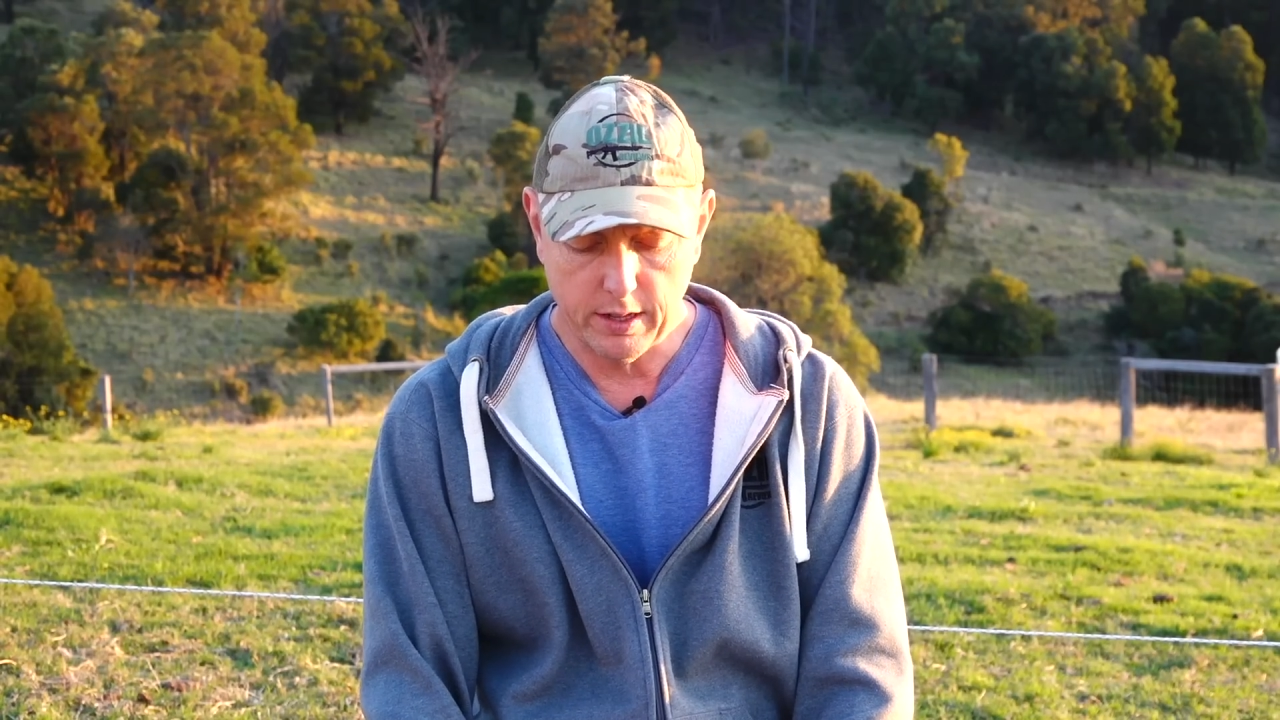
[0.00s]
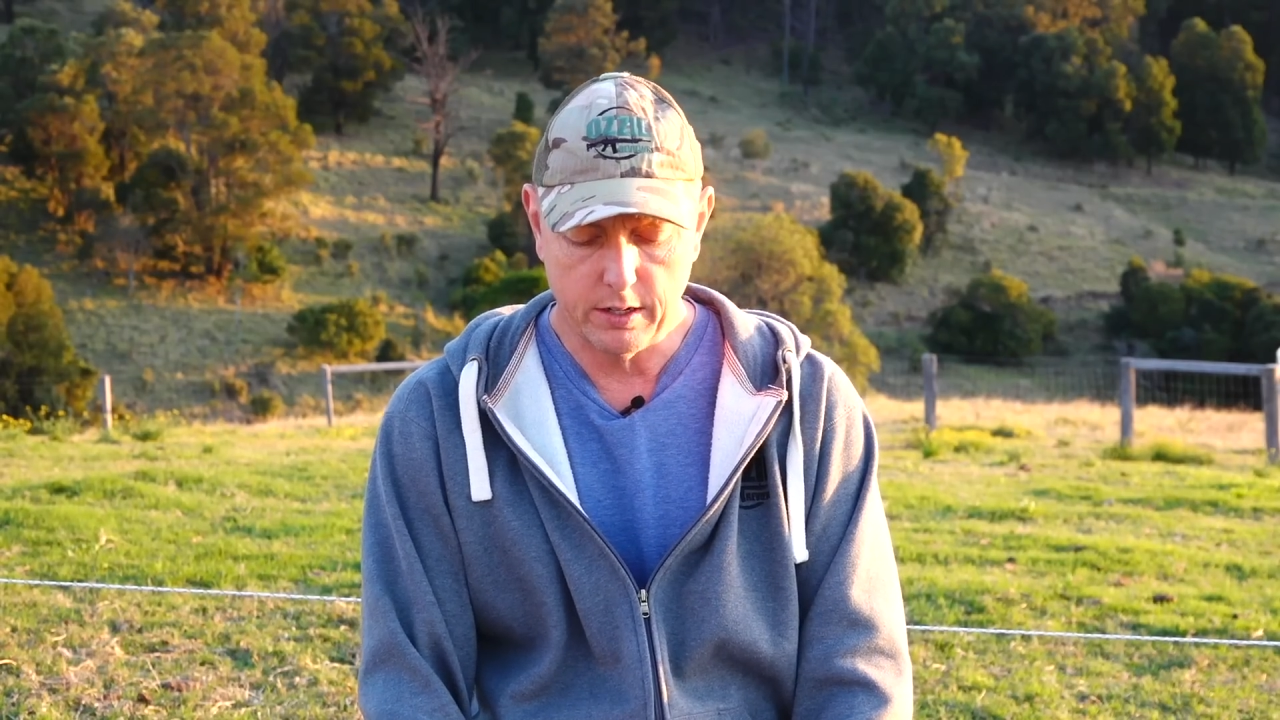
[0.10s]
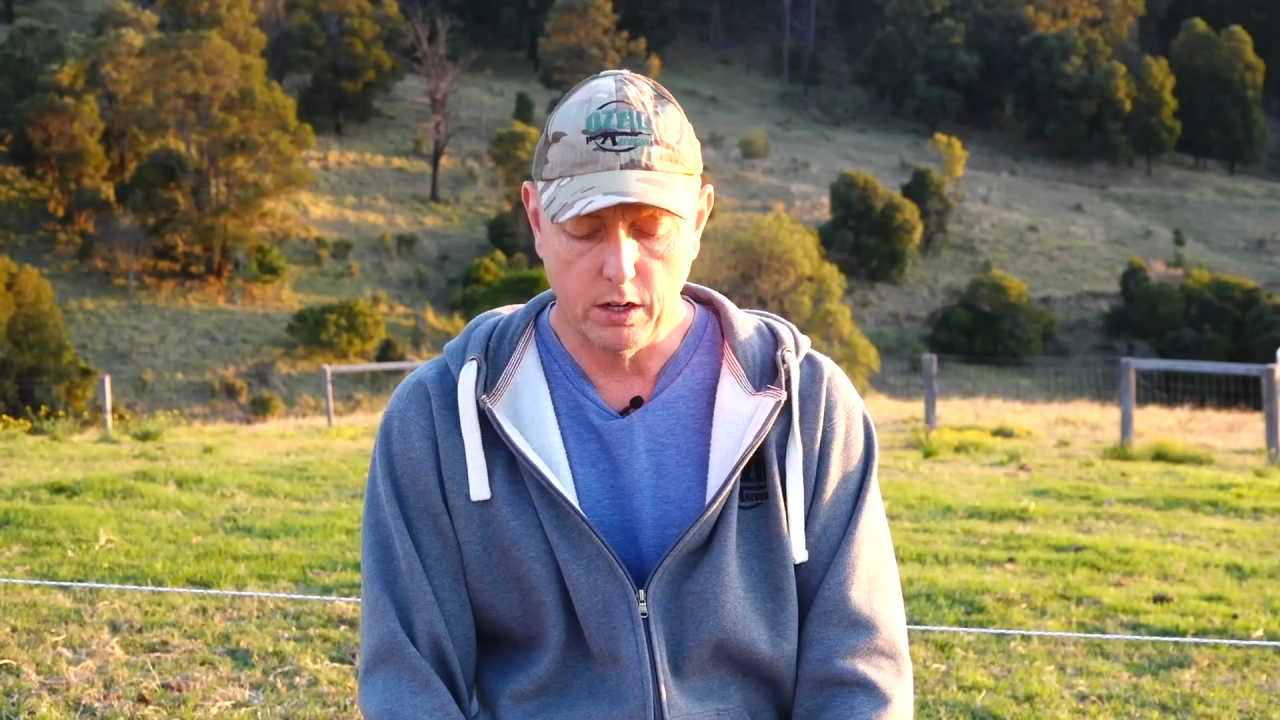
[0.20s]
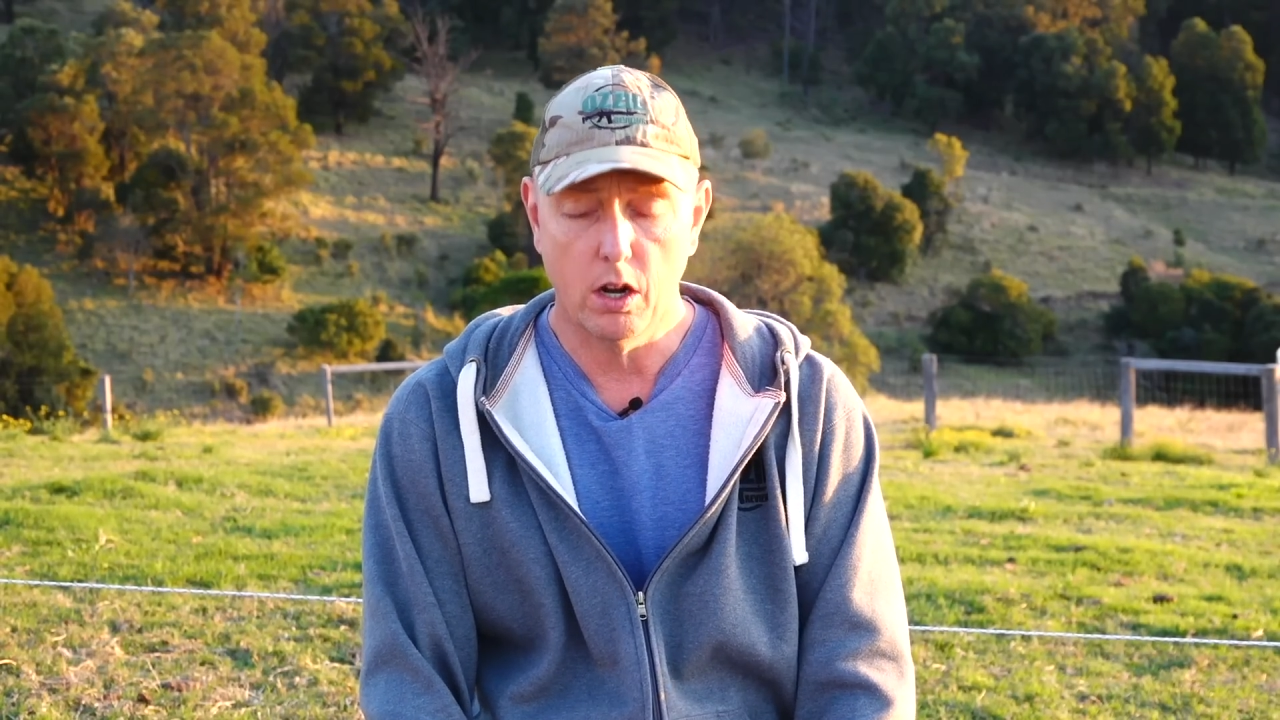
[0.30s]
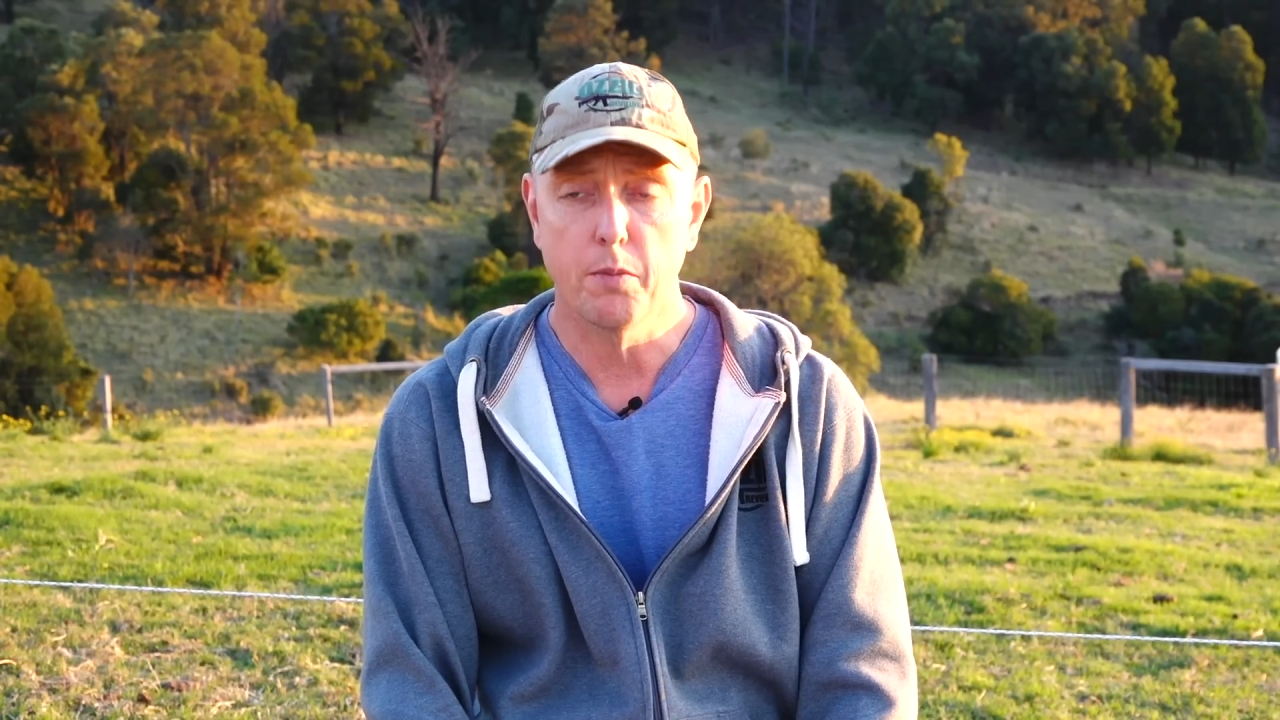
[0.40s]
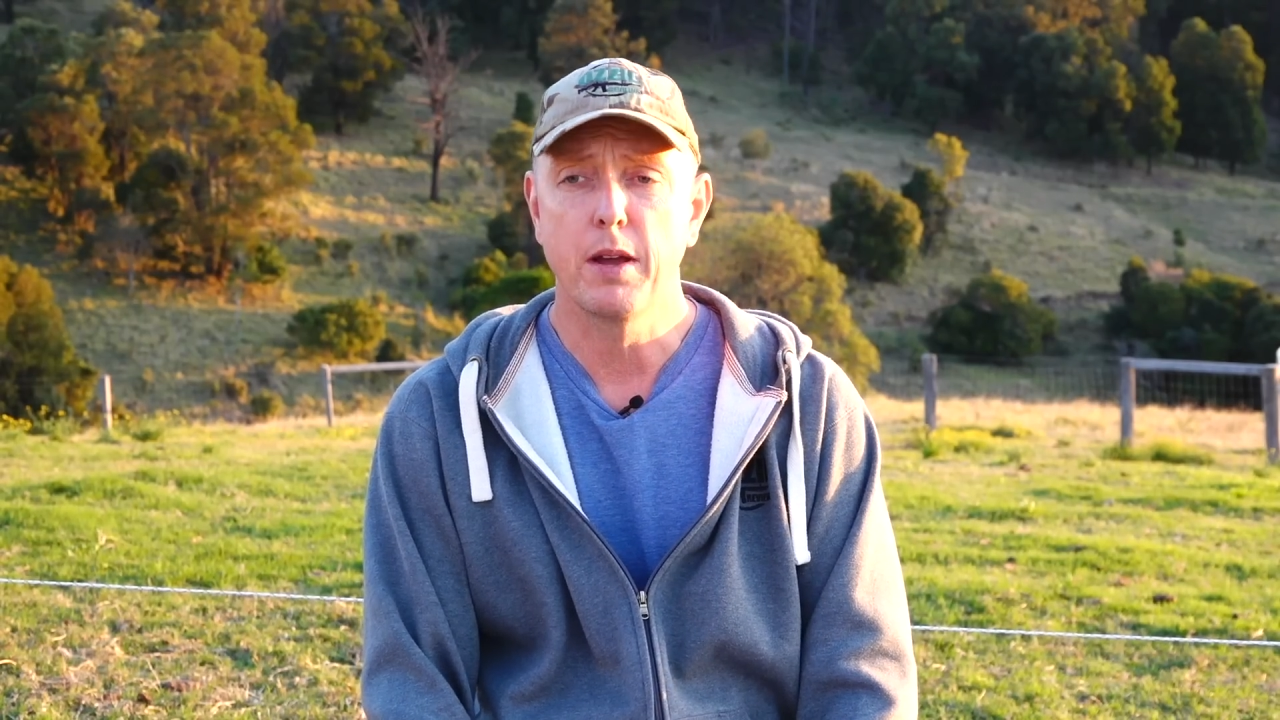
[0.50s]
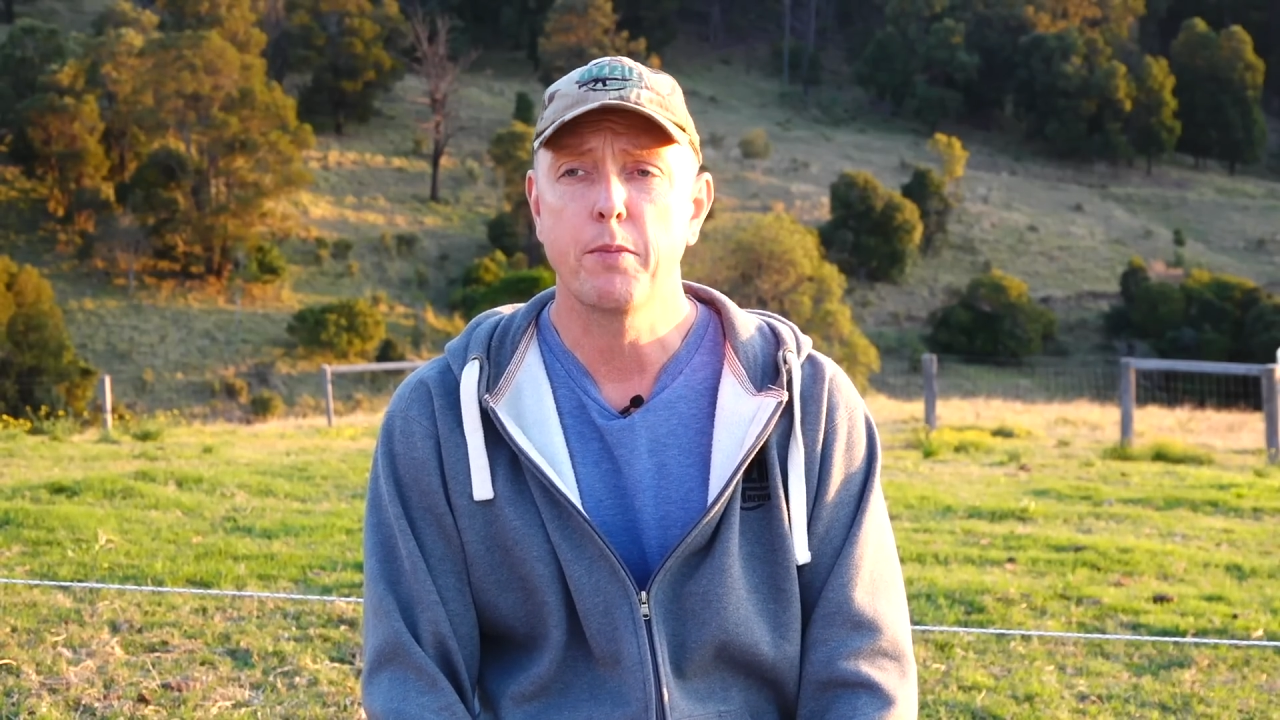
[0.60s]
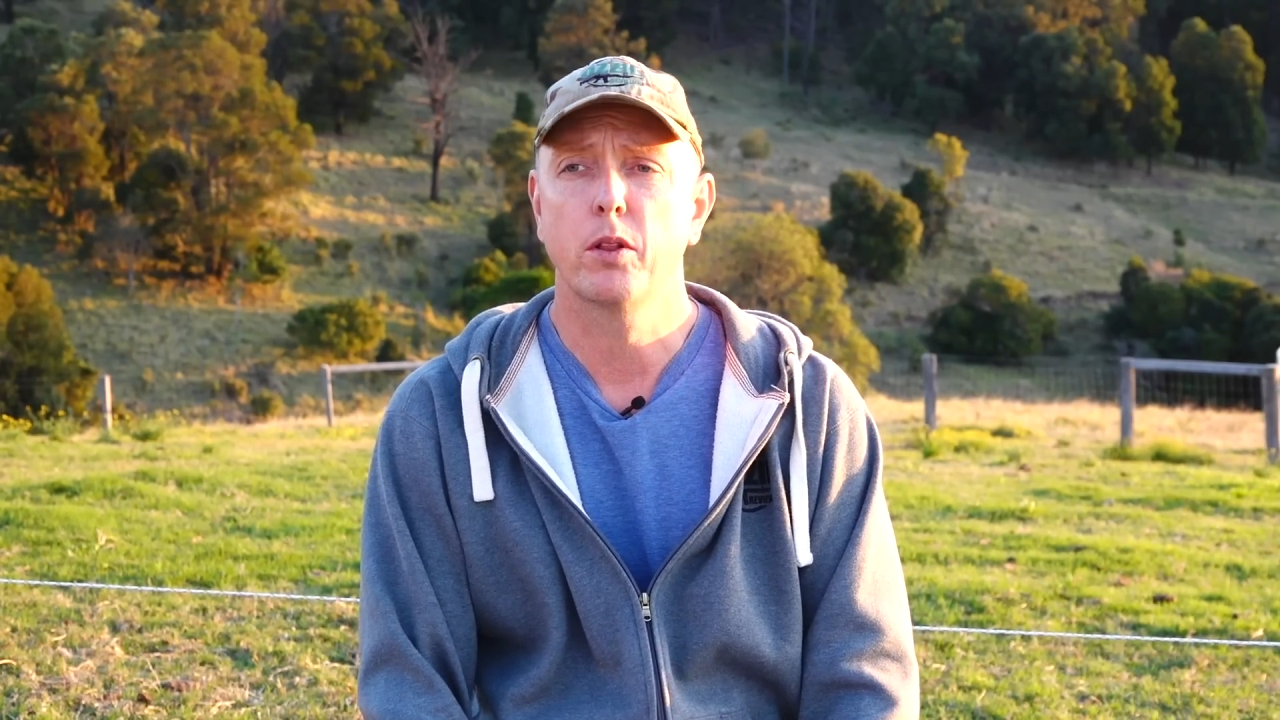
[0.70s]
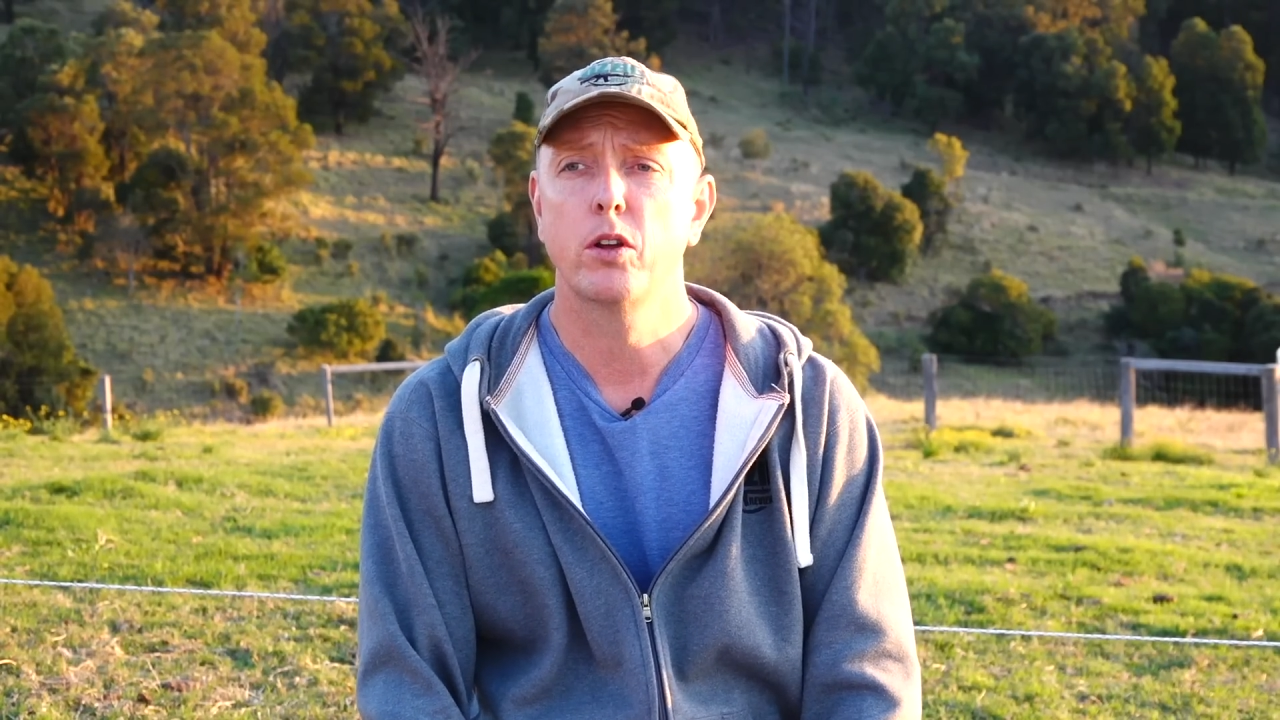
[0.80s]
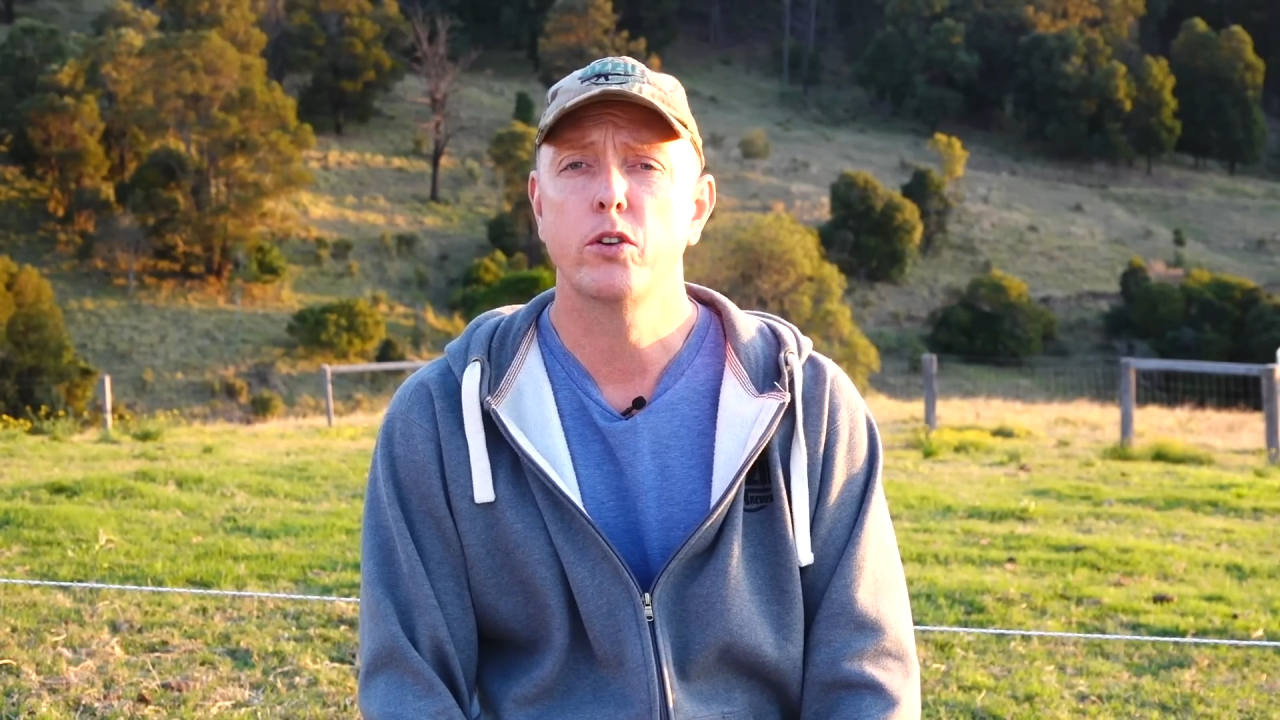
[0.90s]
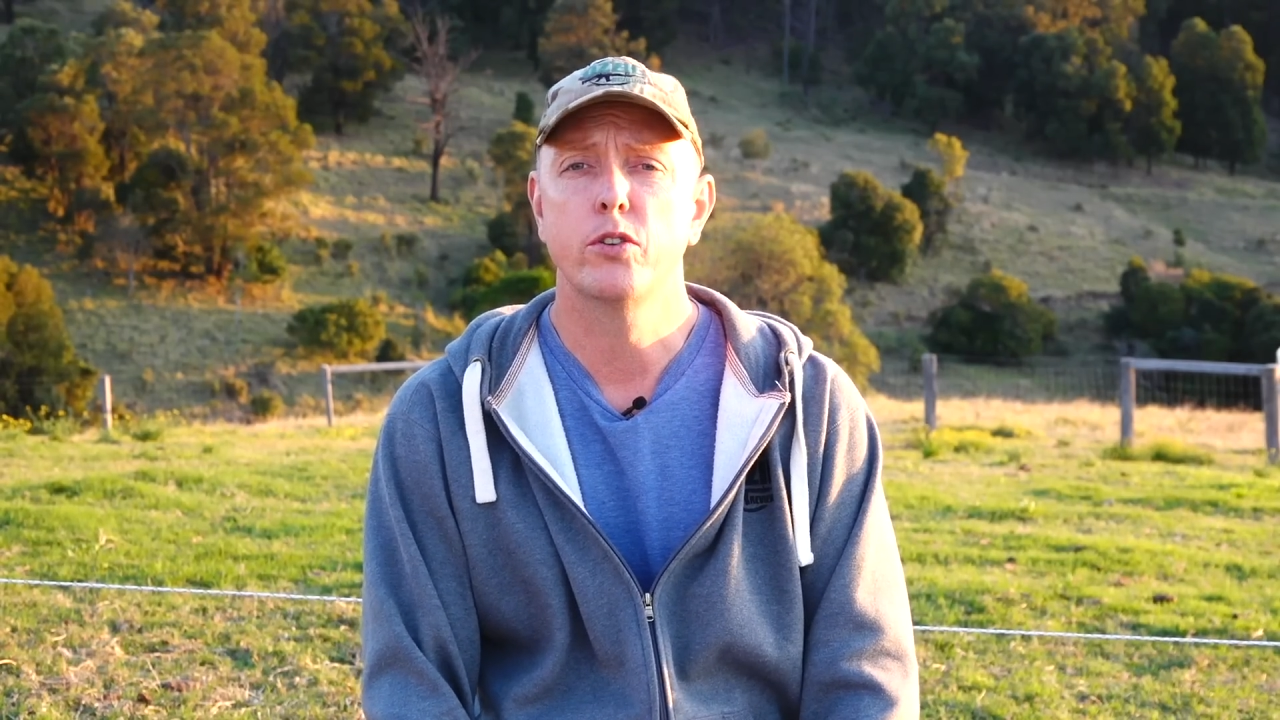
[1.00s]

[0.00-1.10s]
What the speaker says: there's a lot of people who